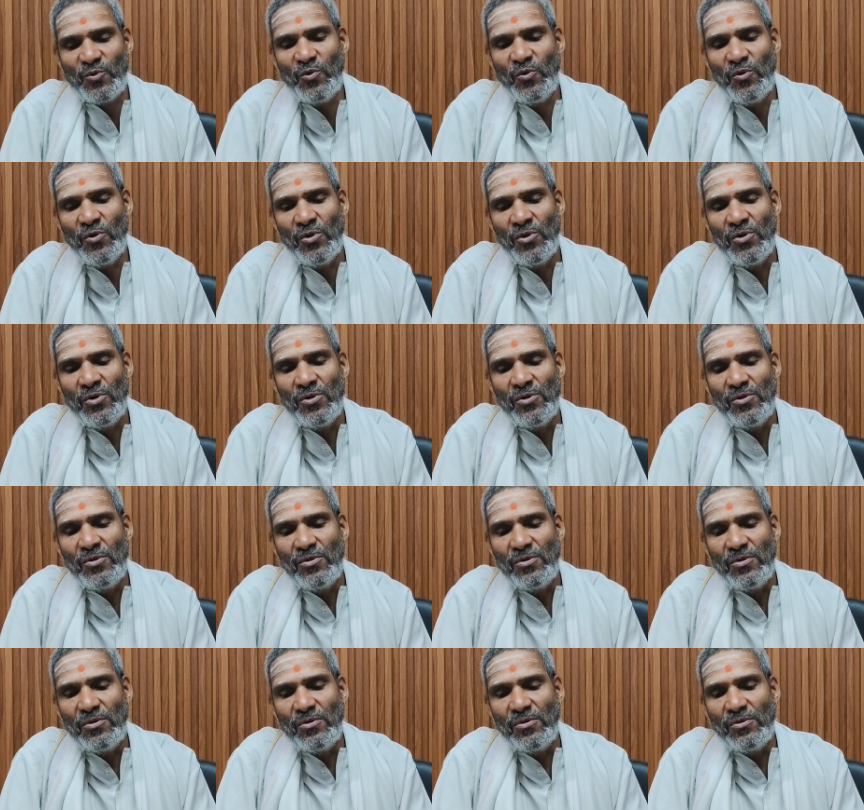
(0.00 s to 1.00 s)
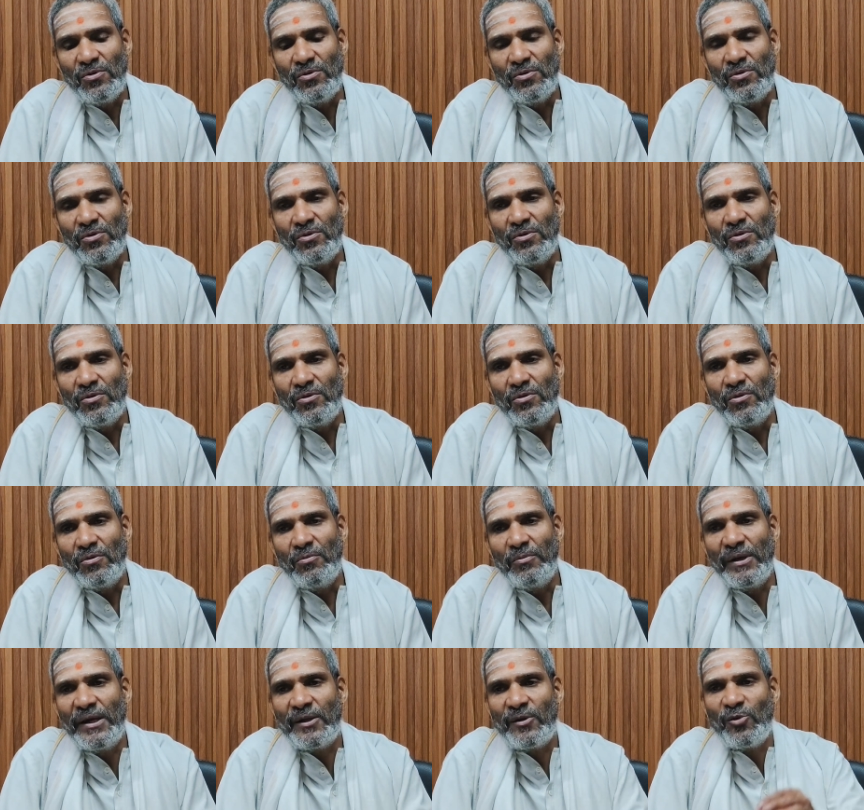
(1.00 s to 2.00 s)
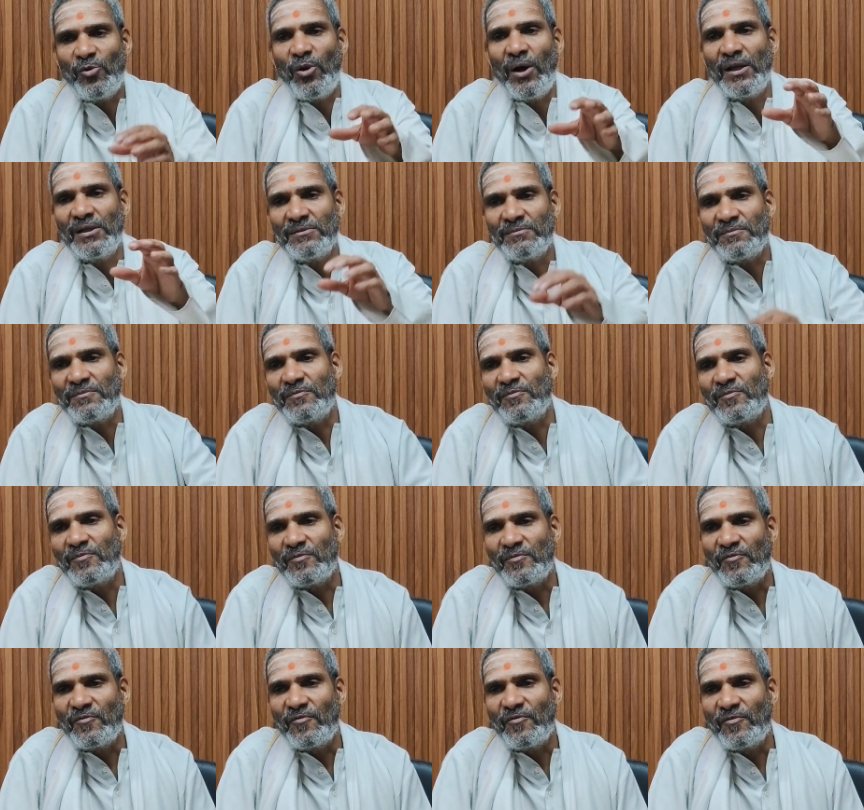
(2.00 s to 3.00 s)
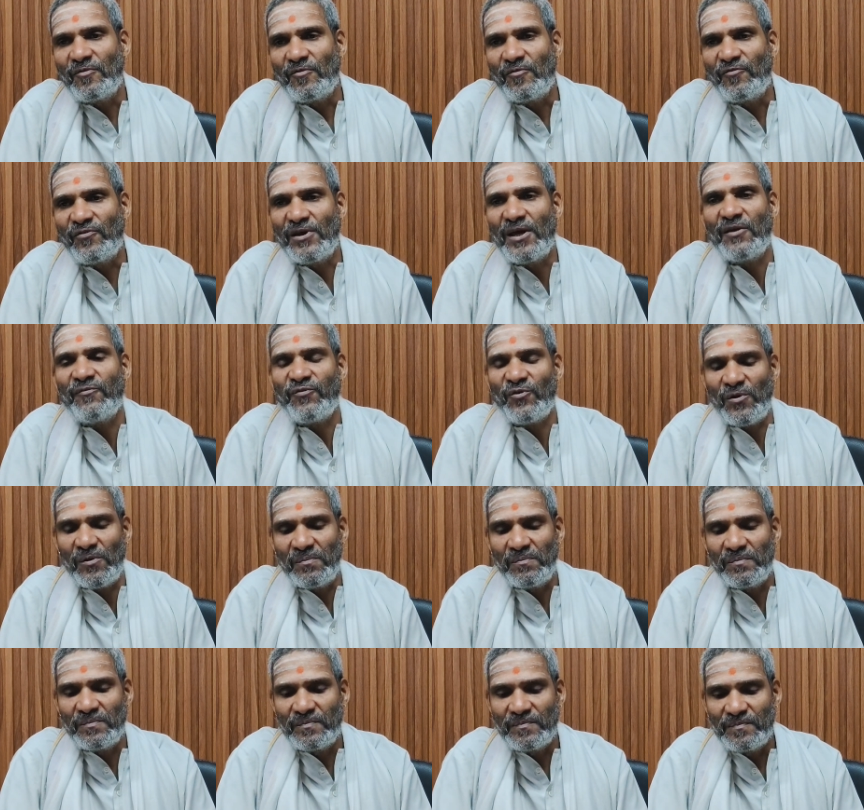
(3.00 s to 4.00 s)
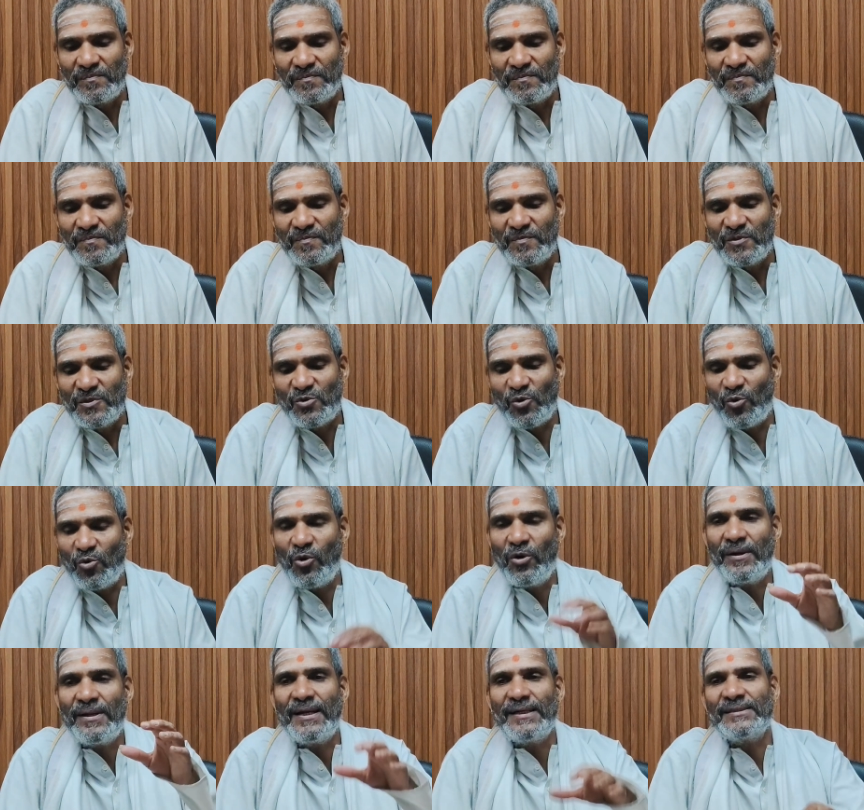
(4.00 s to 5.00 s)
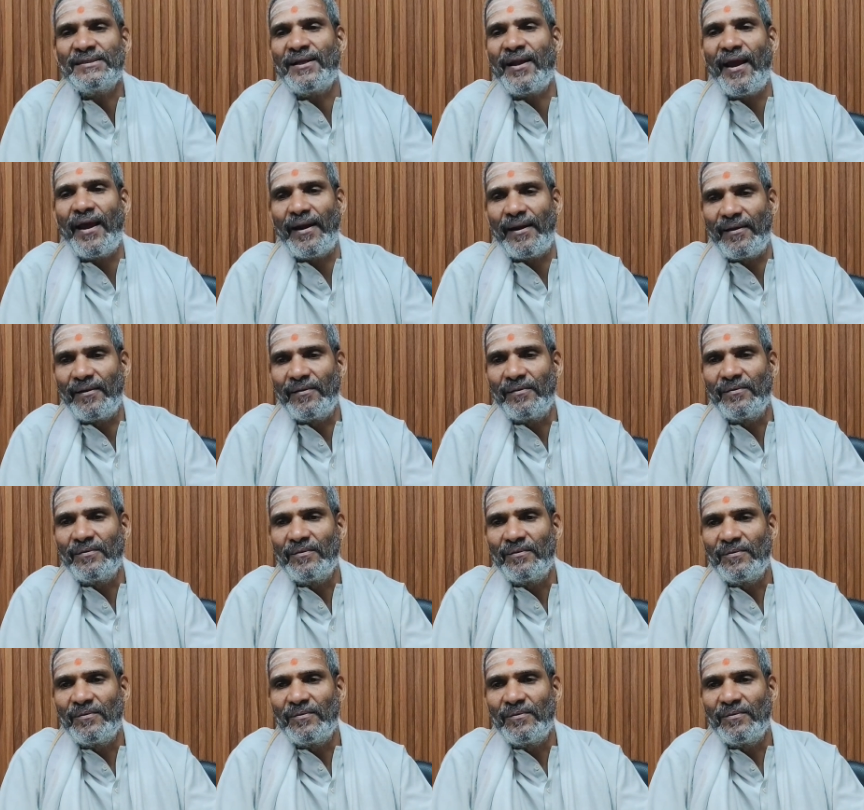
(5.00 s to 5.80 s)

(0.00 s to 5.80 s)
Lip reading: to make you all fearful. So don't get scared.